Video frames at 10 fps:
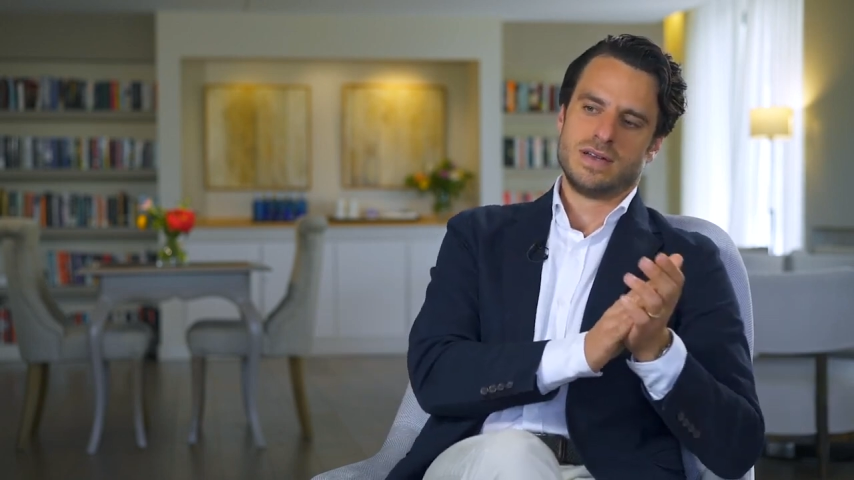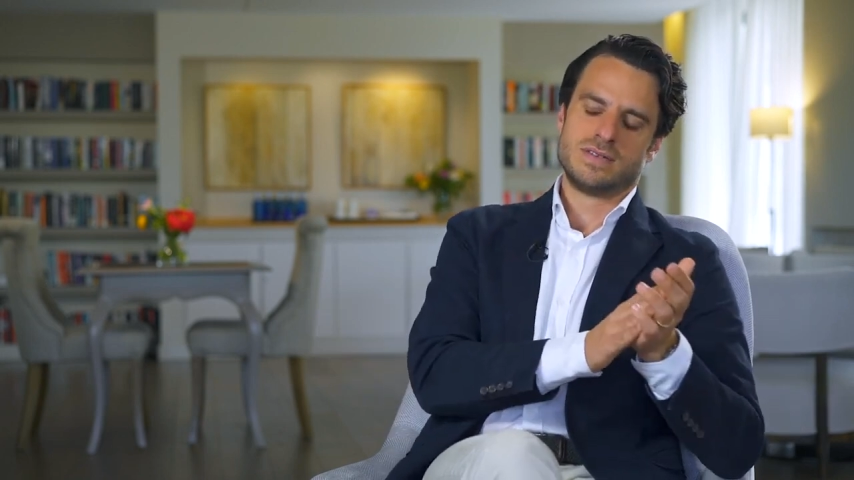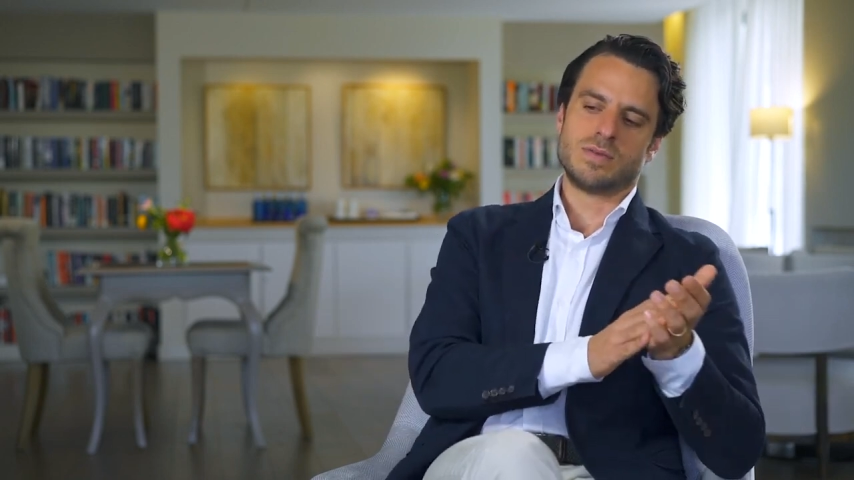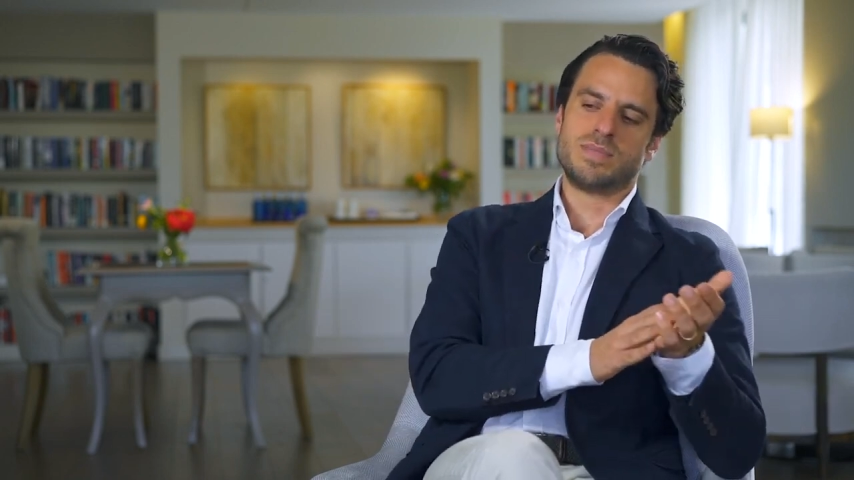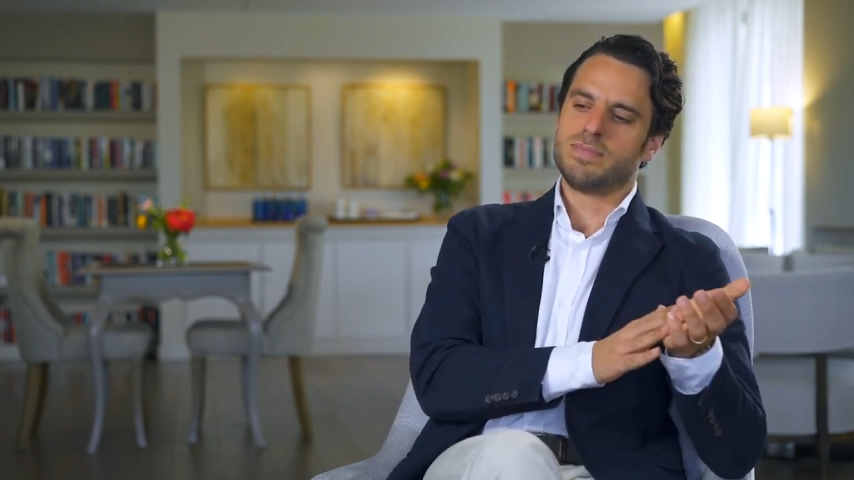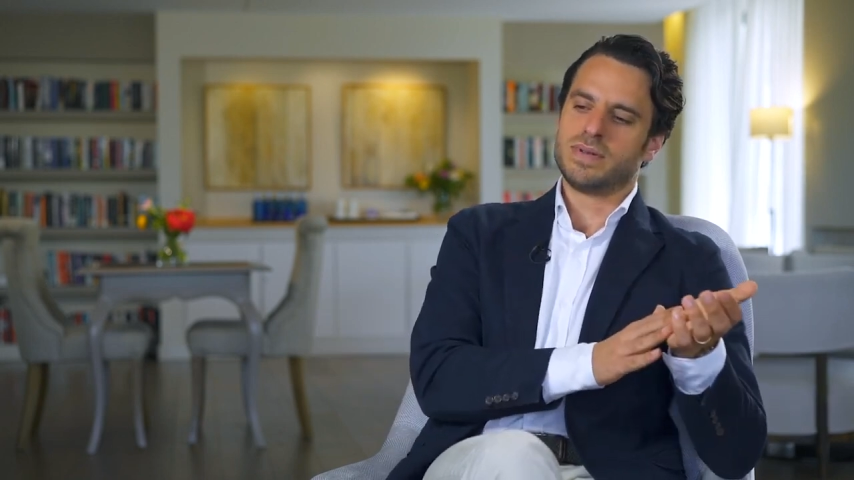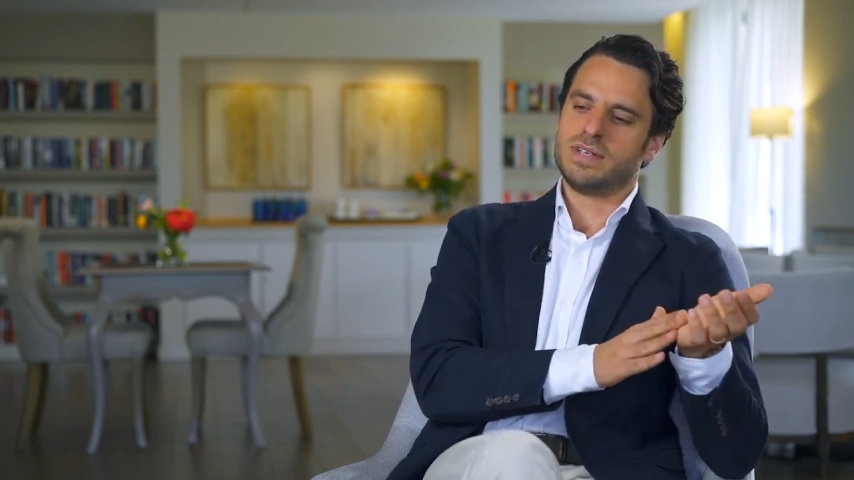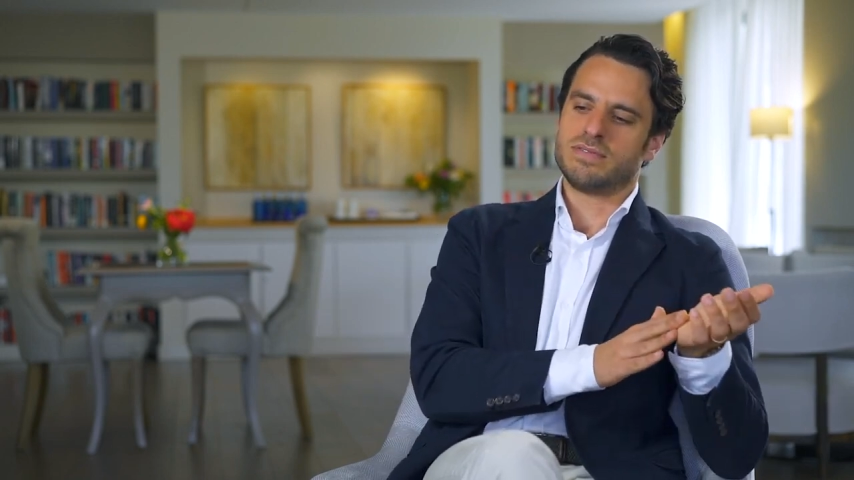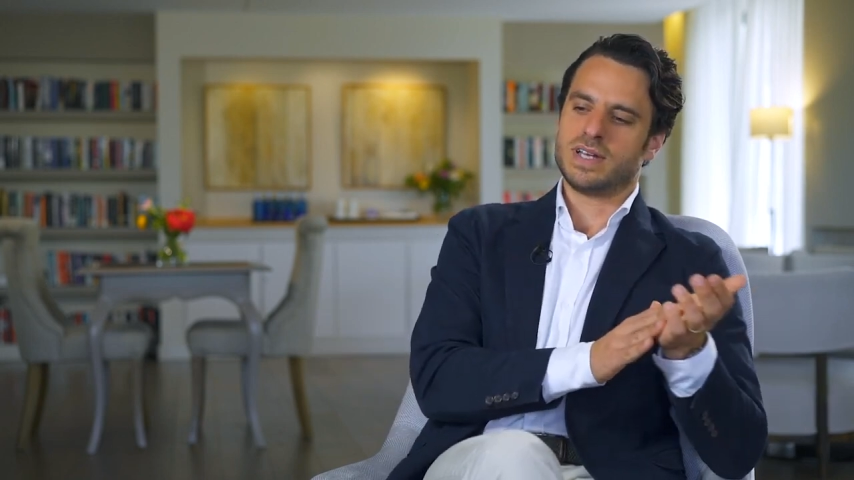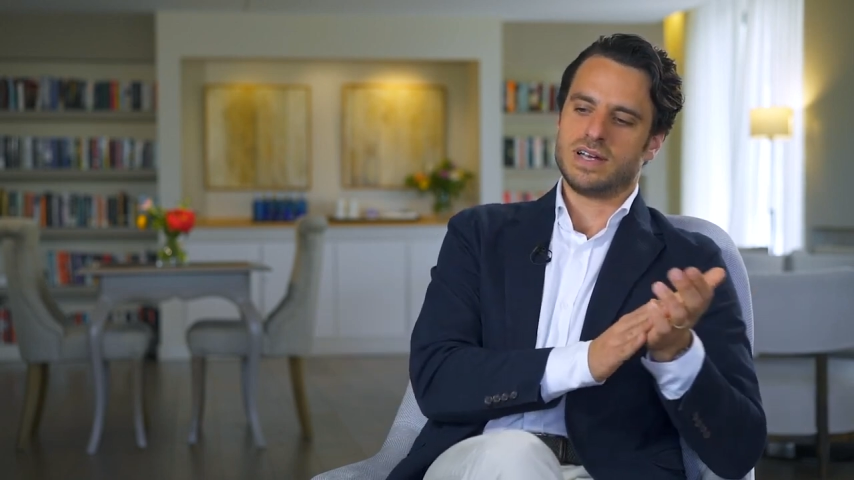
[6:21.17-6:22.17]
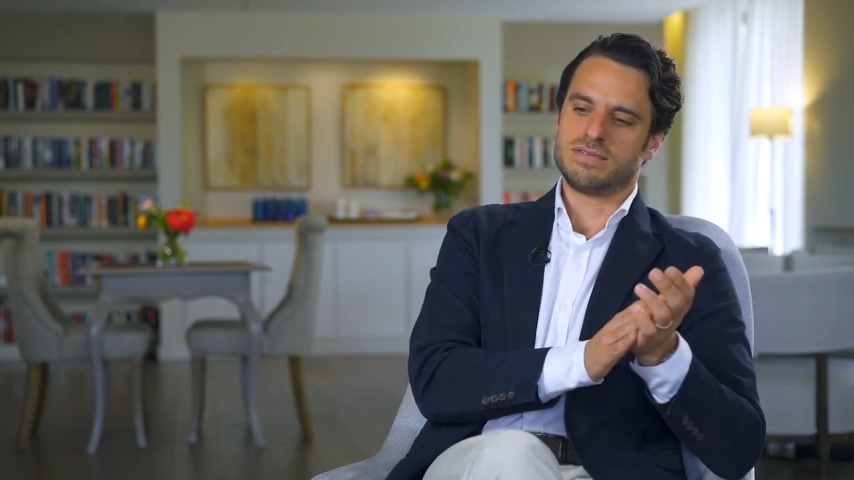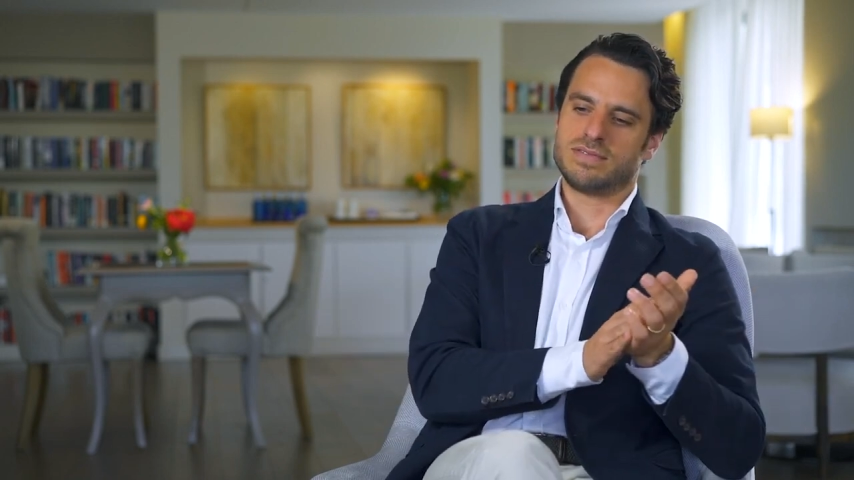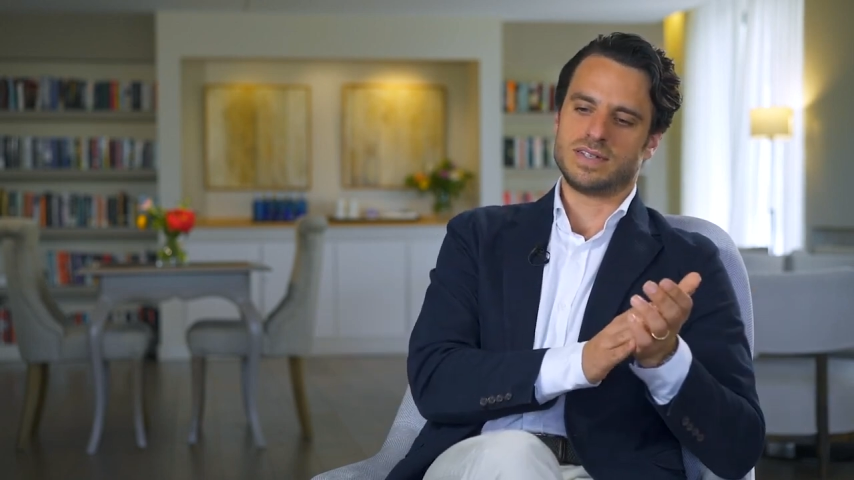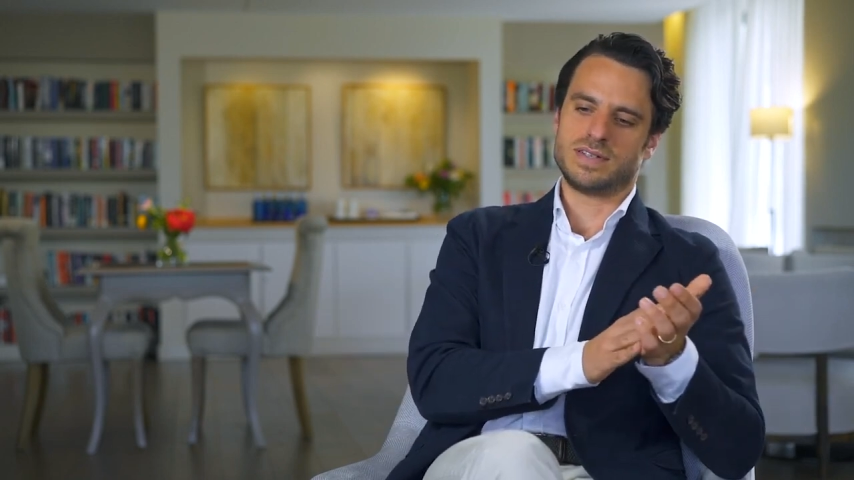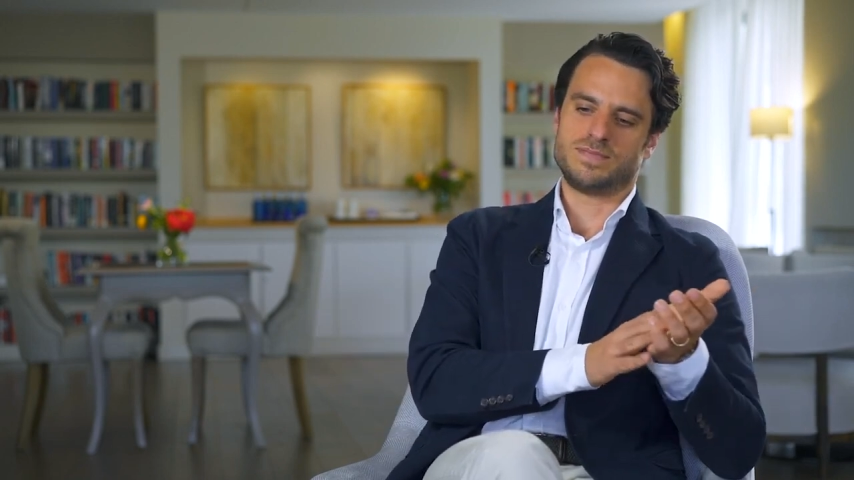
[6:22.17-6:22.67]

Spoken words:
some people even have